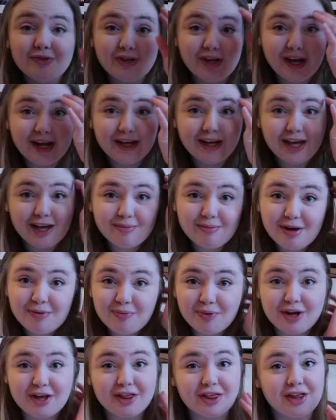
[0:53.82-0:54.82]
I came up
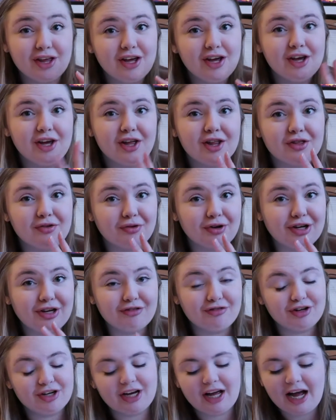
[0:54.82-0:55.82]
with 3
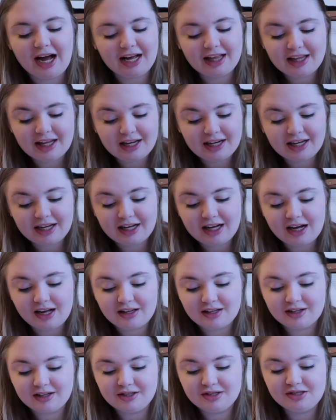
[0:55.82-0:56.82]
different highlighting
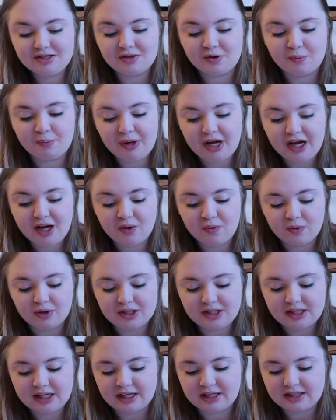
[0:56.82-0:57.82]
colors. So pink
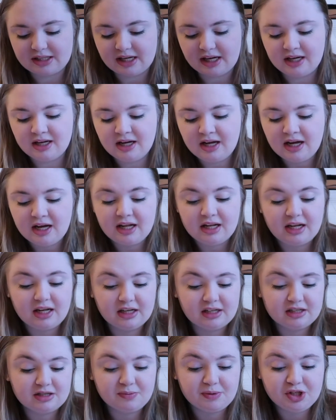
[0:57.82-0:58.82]
was things that
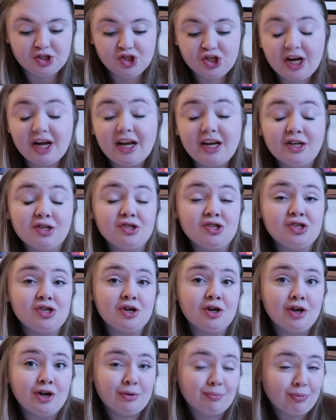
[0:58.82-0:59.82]
needed to be
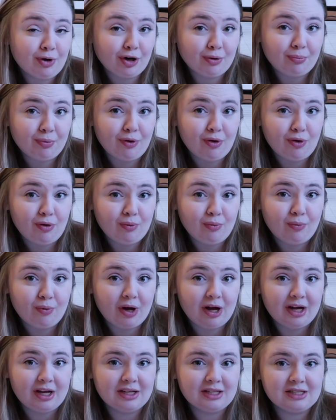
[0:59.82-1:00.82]
changed, purple
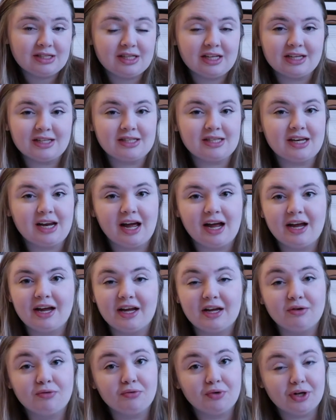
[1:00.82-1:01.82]
was things that
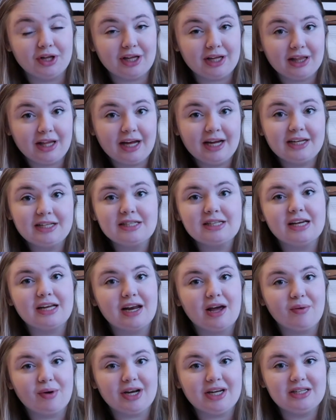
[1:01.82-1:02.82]
I really liked and
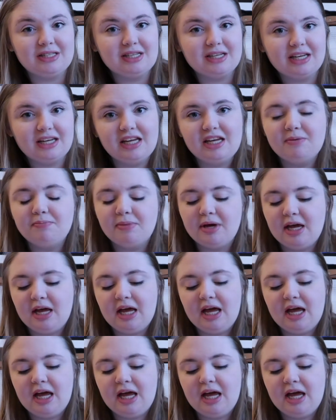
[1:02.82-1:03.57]
I wanted to keep,